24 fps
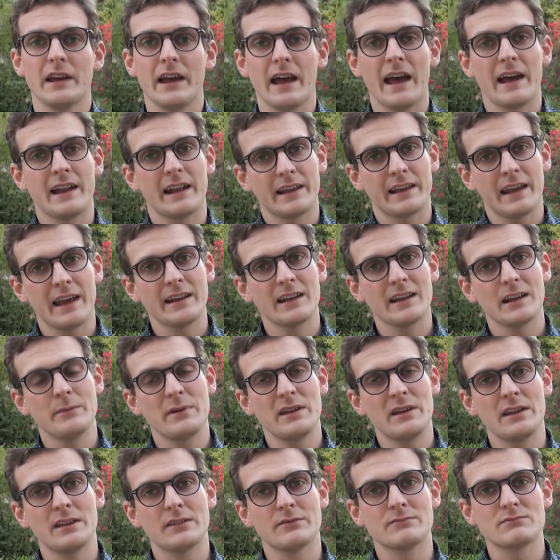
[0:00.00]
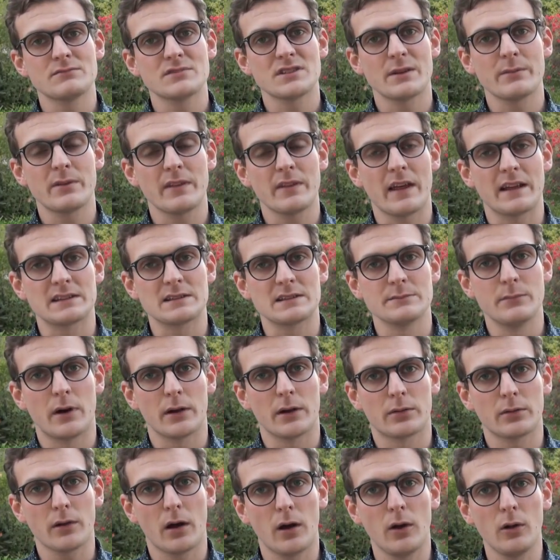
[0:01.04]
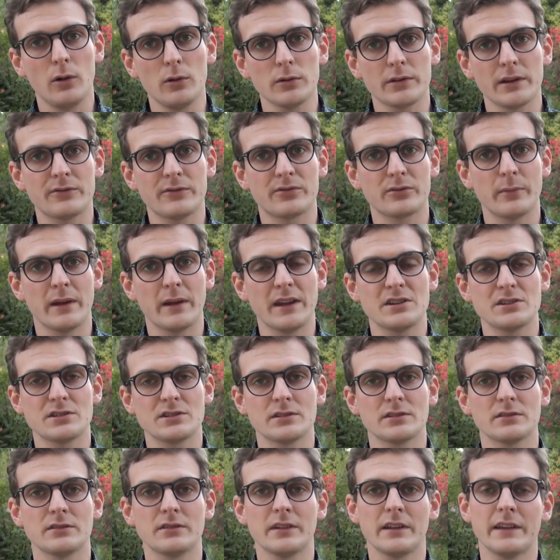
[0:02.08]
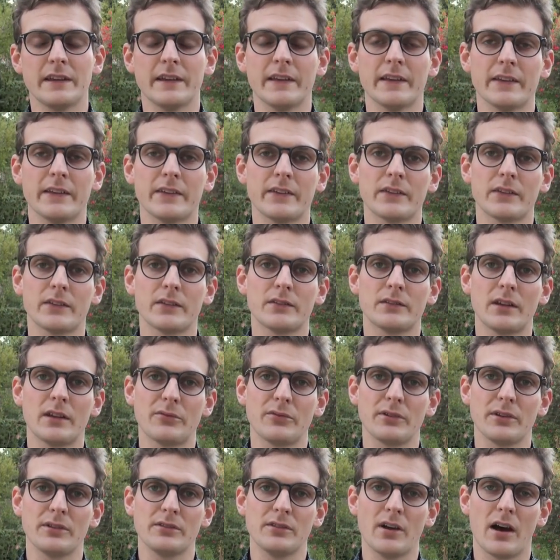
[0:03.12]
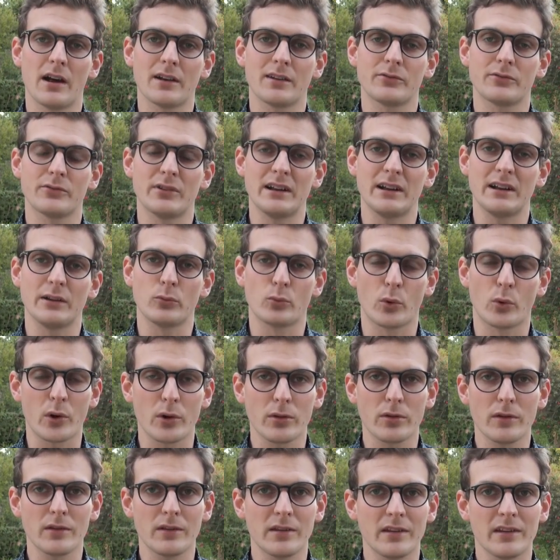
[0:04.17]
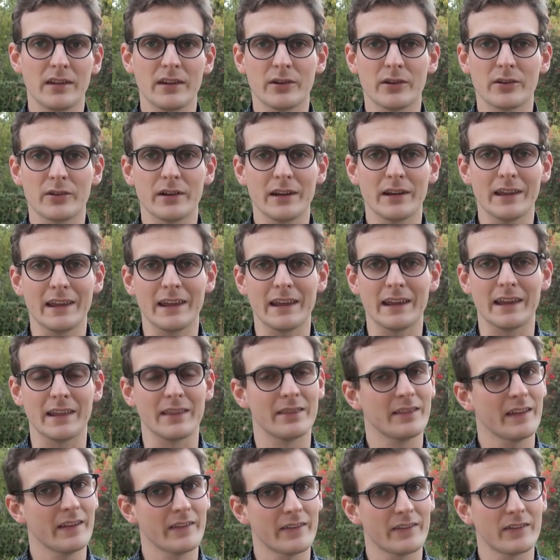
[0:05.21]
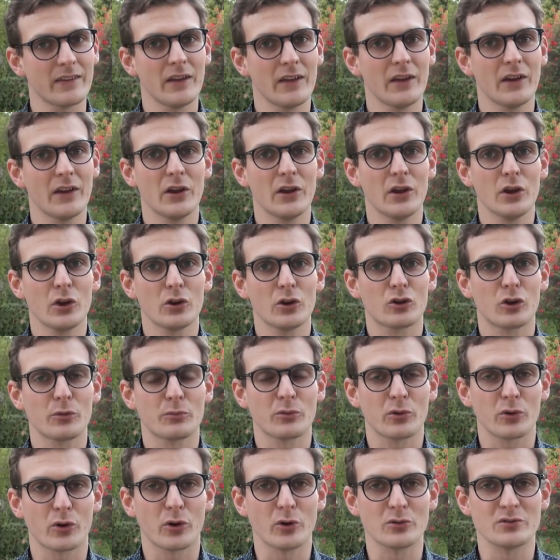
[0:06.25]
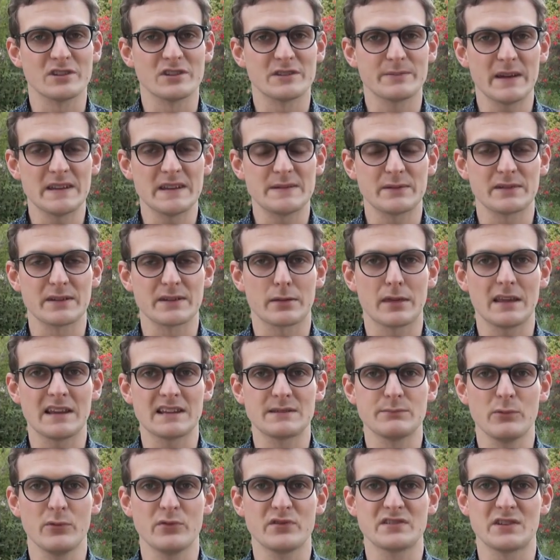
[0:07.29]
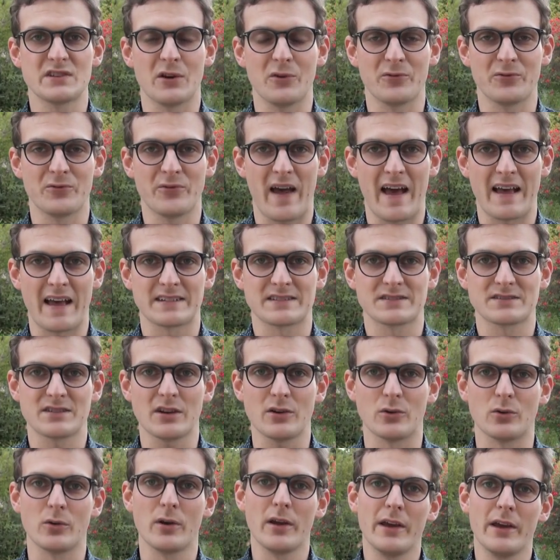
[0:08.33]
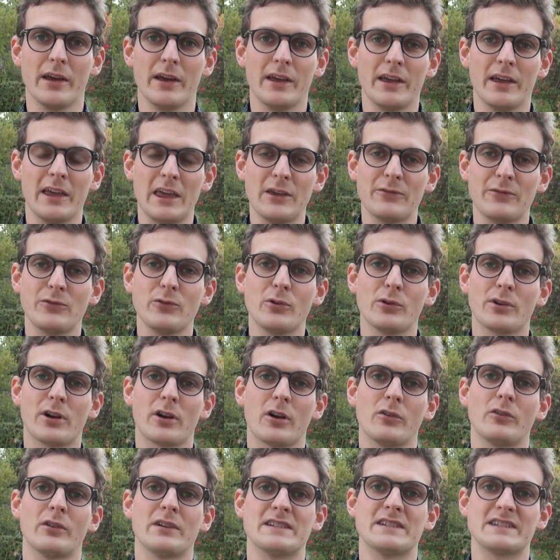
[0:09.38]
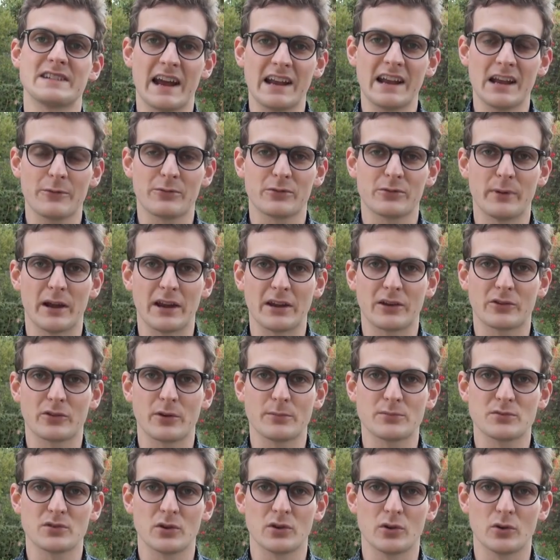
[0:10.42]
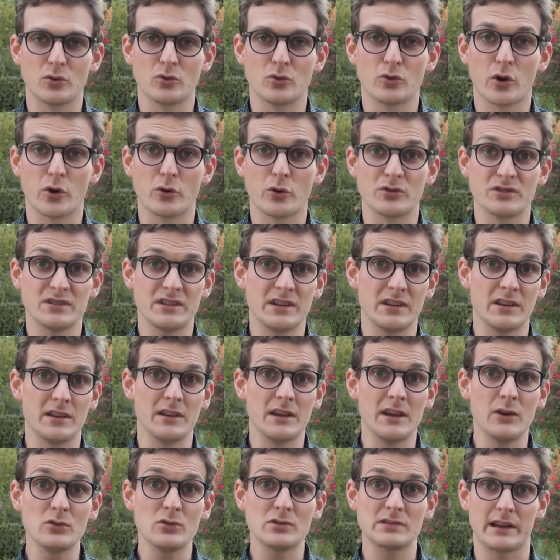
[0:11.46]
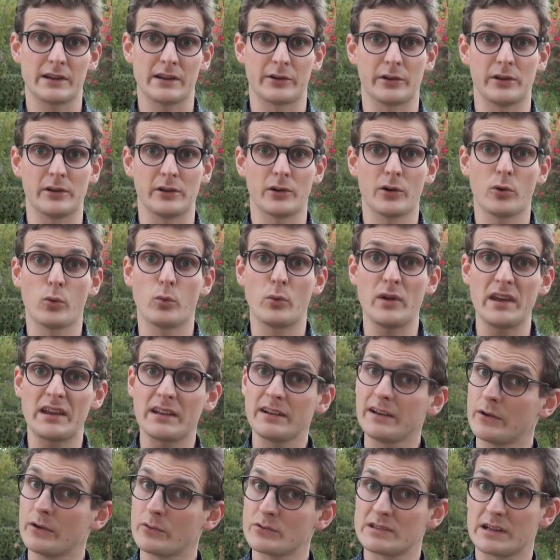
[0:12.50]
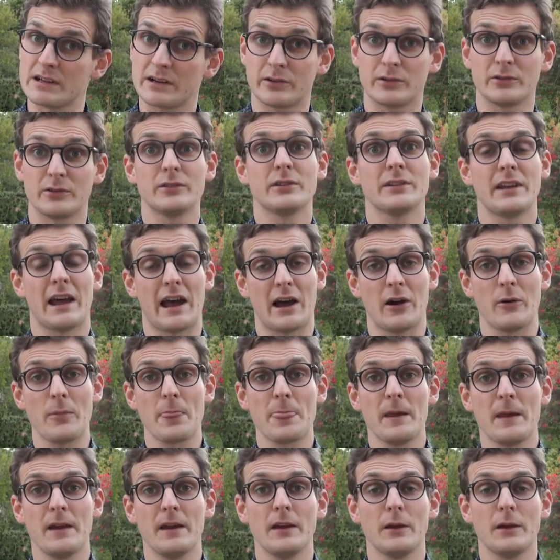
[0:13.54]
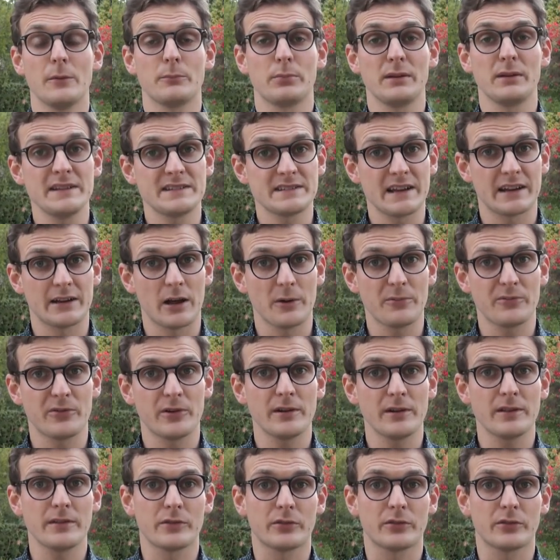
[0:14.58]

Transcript: And again, I mean, something that's a month old information is definitely not really worth it here in this cryptocurrency space, because things move so fast. So if you are not already signed up for my cryptocurrency newsletter here, weekly newsletter now, please sign up for it.